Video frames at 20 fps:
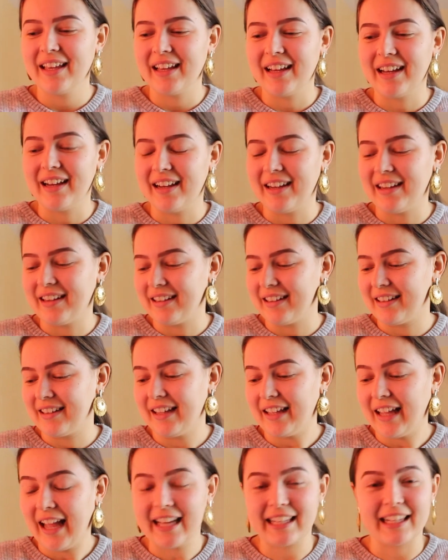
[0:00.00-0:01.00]

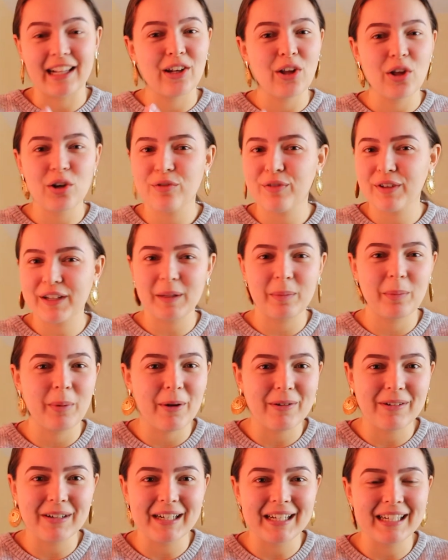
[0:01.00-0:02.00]
has a lot of
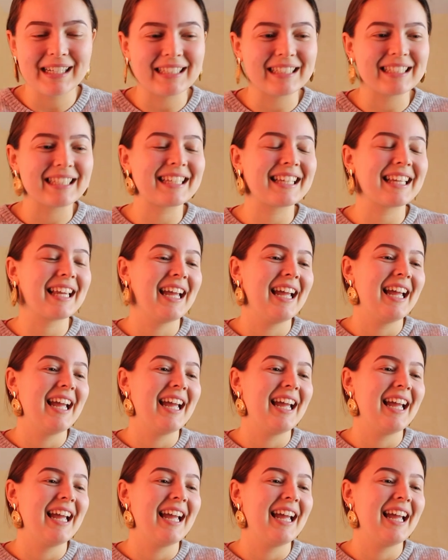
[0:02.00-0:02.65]
experience."